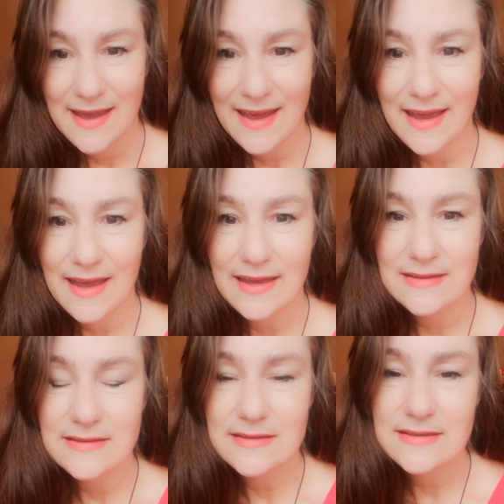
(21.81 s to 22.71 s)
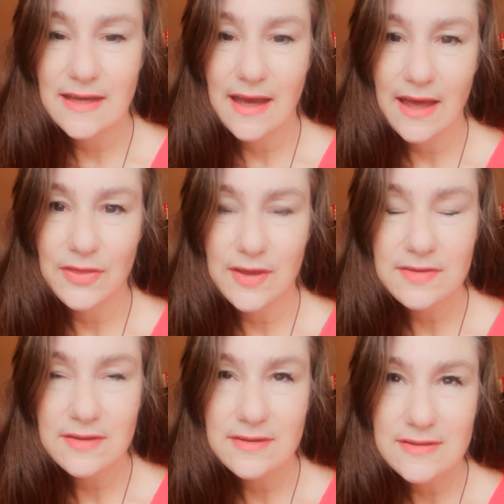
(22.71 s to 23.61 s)
And I think
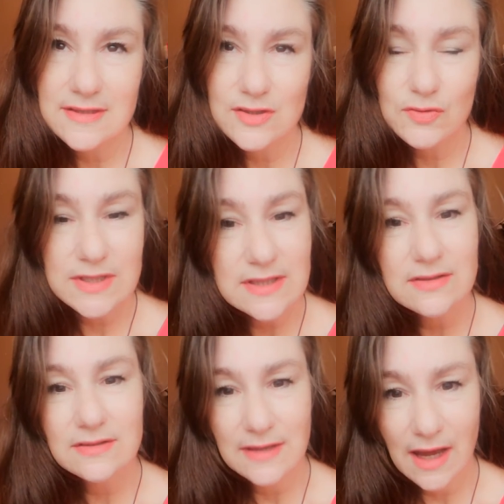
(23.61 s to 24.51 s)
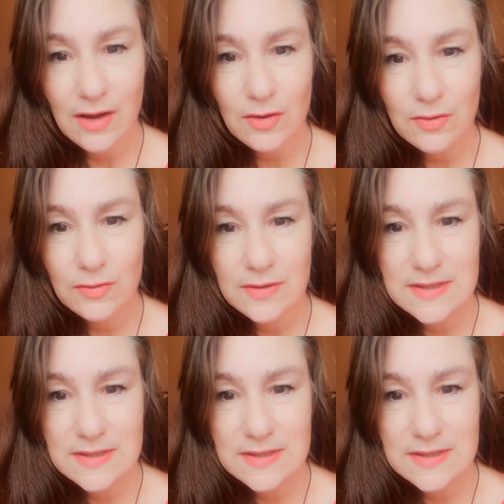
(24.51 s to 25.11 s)
that this is critical now